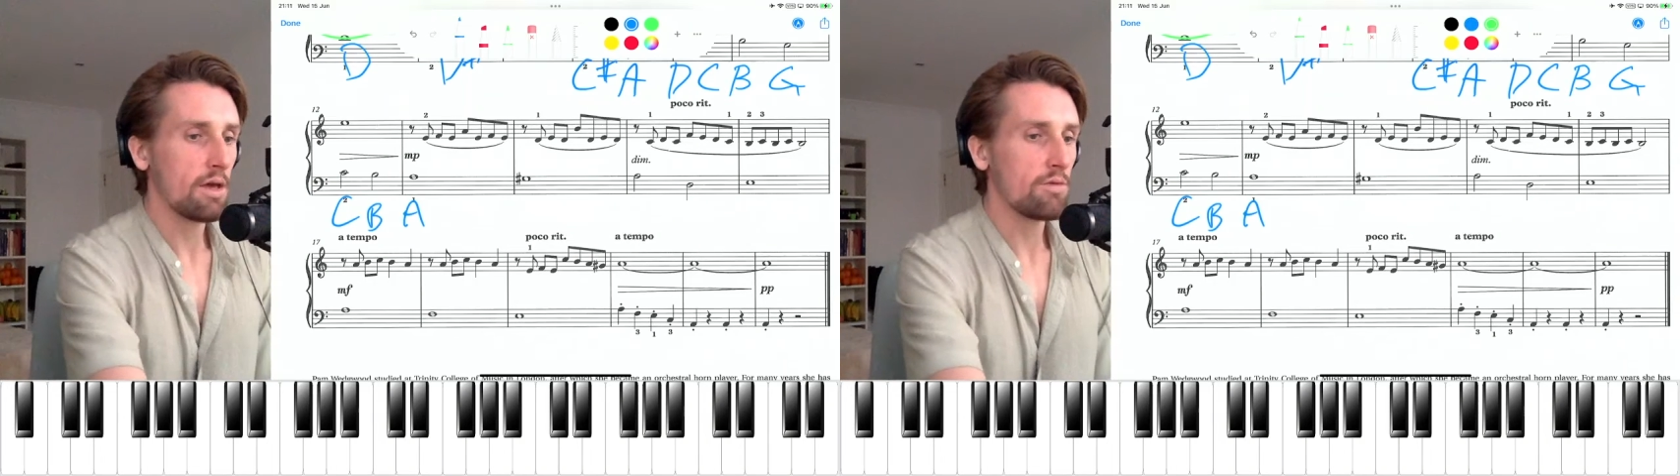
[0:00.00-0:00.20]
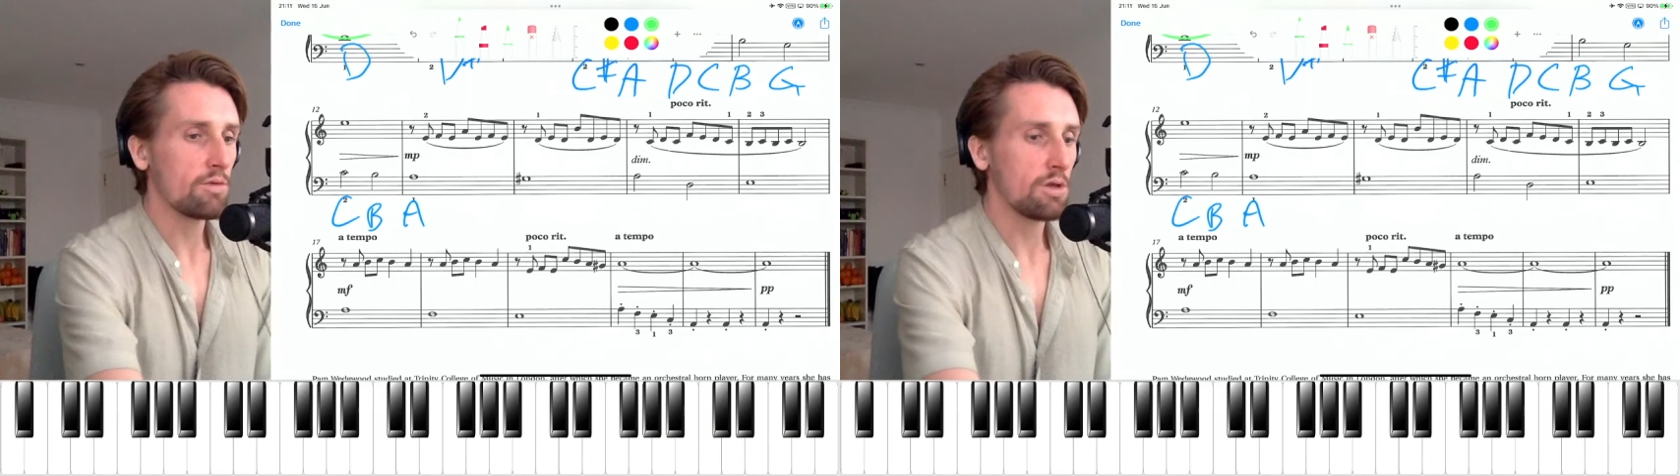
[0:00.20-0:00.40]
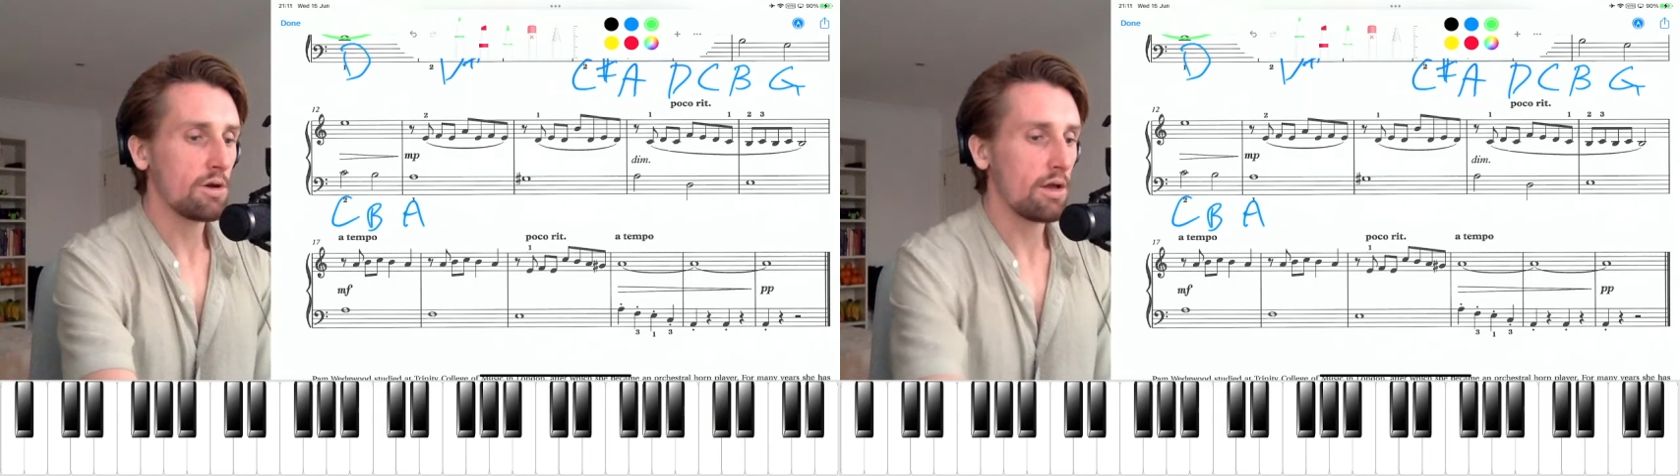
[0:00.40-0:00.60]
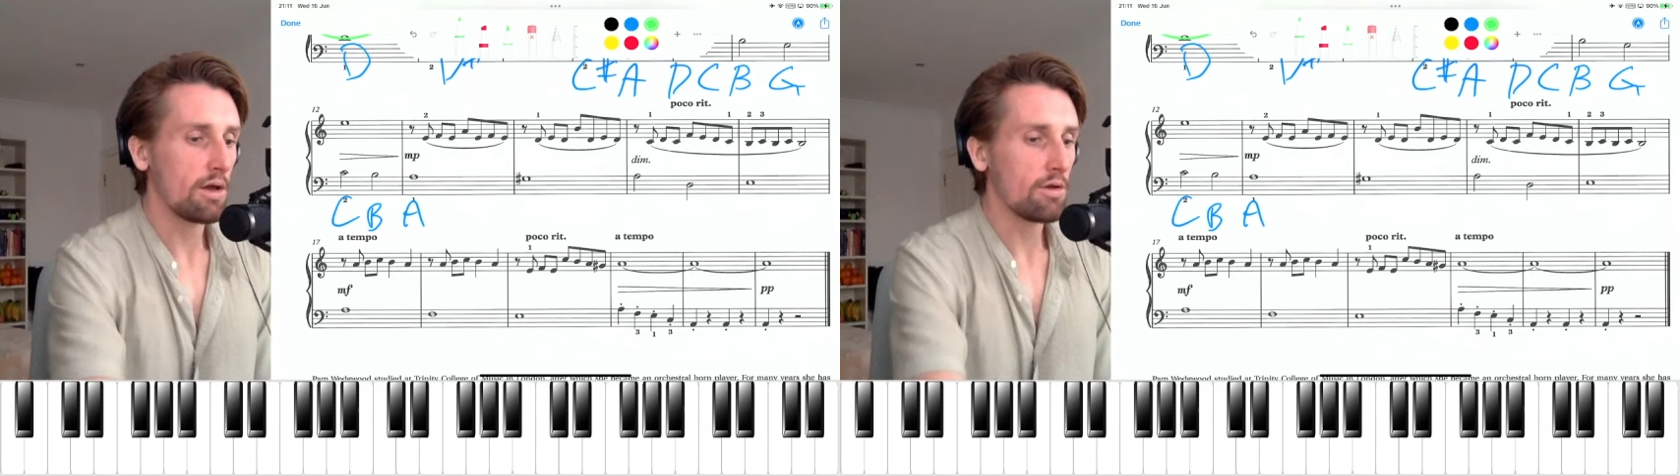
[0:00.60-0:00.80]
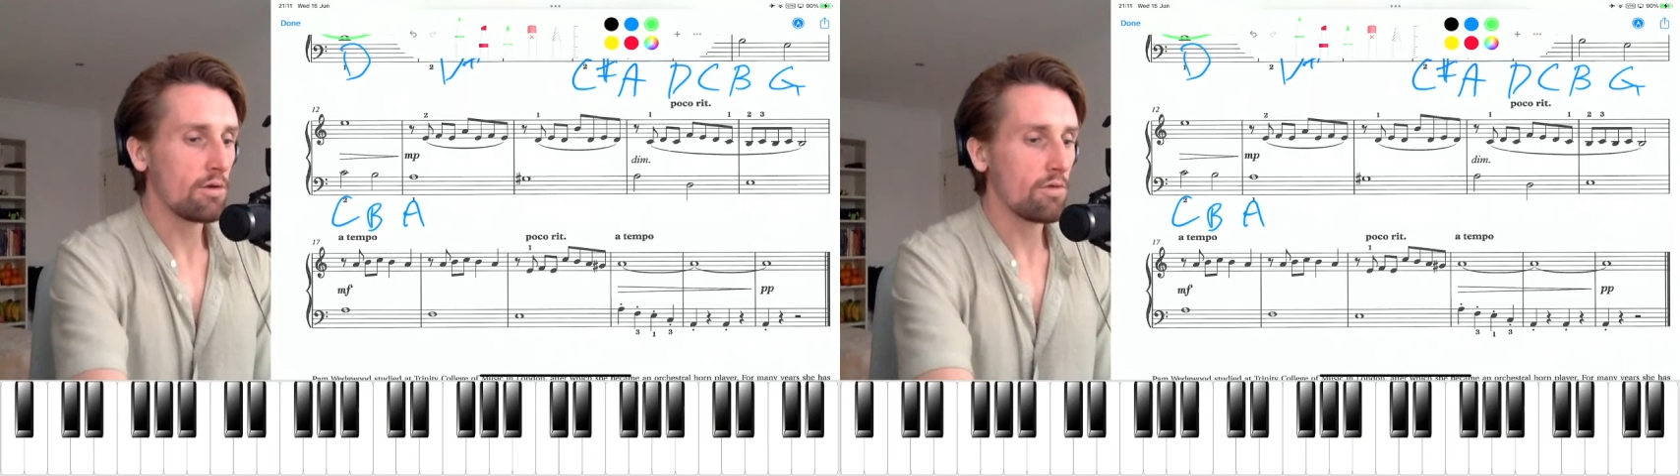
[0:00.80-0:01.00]
We were circling it
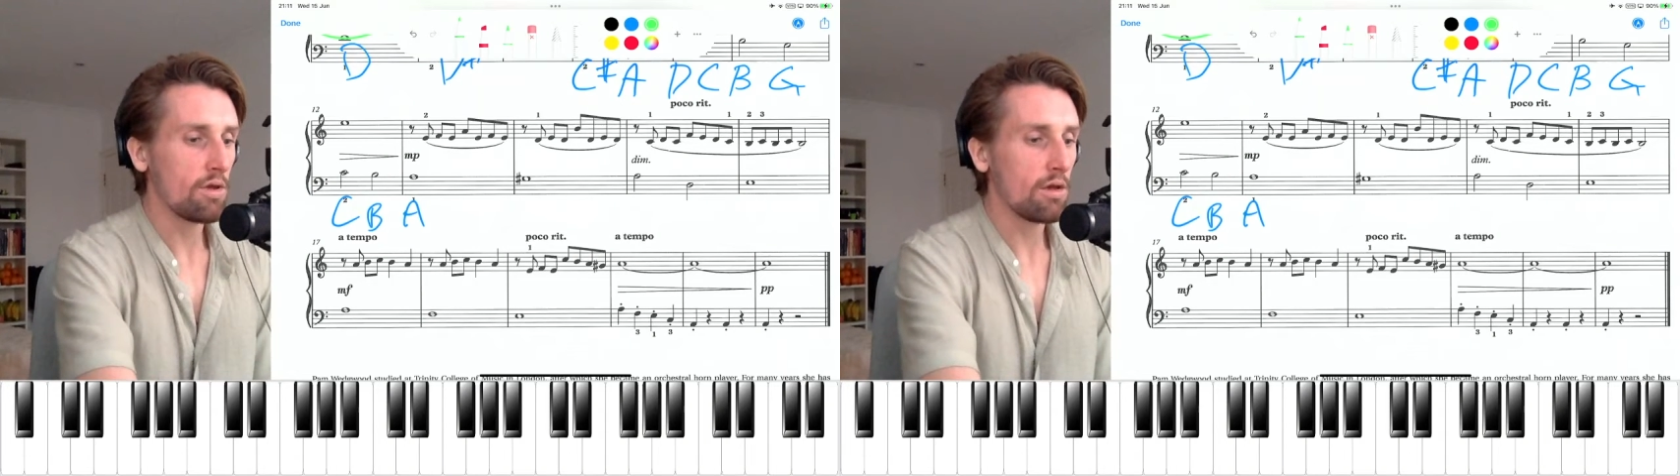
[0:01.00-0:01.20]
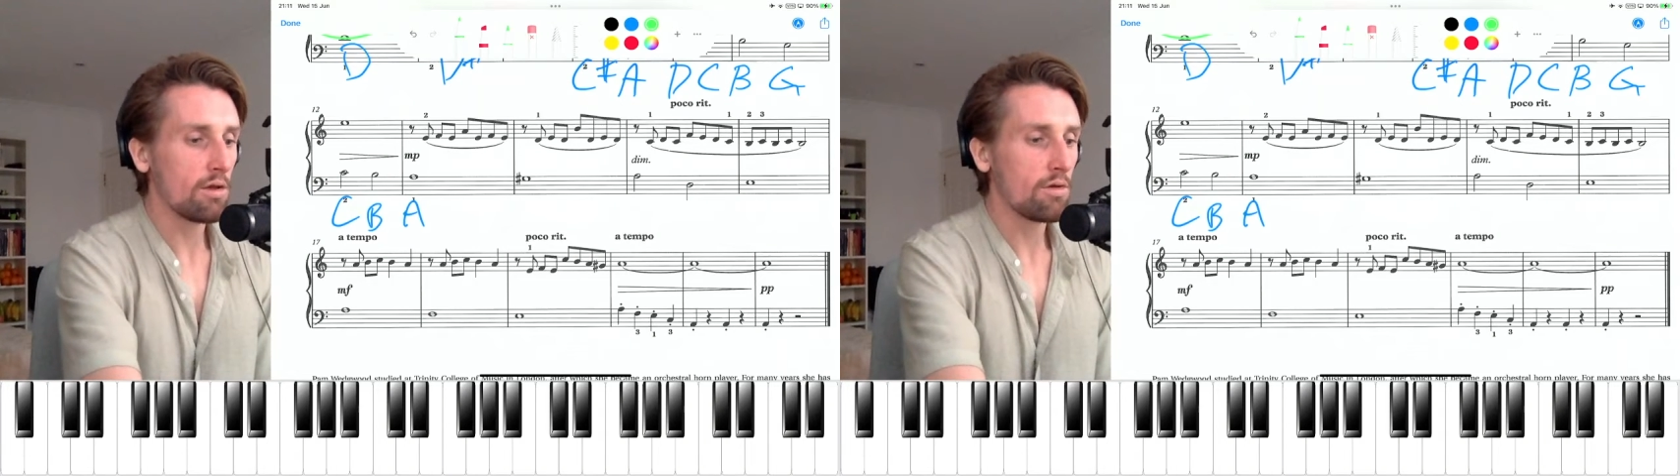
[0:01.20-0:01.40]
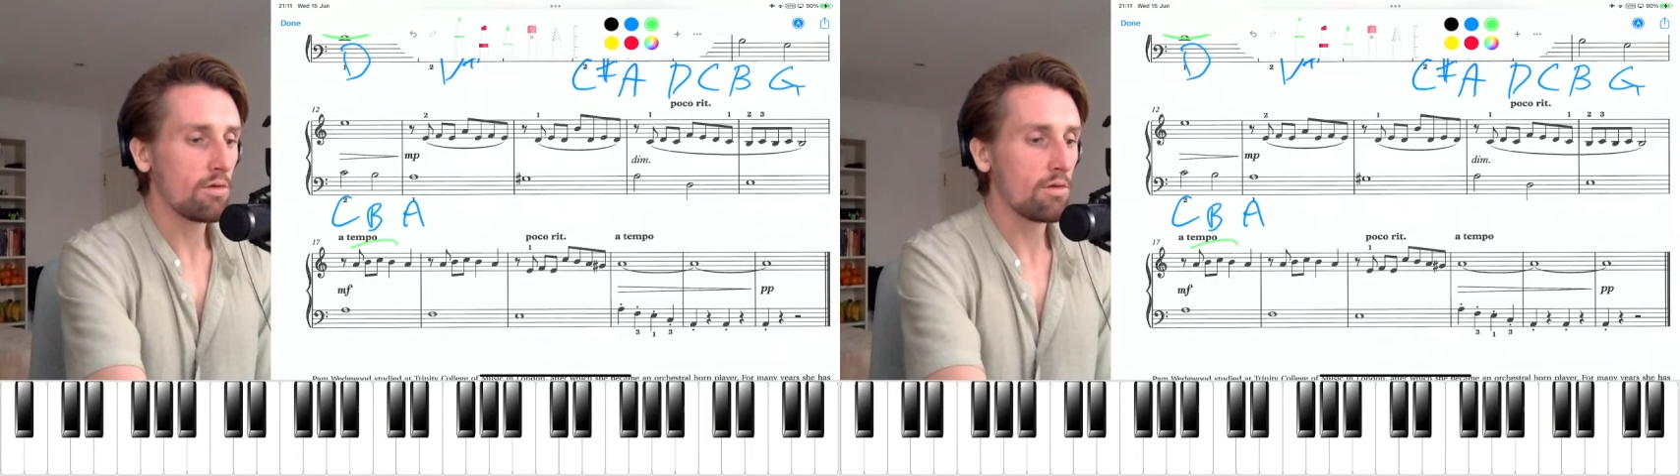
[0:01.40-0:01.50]
in green.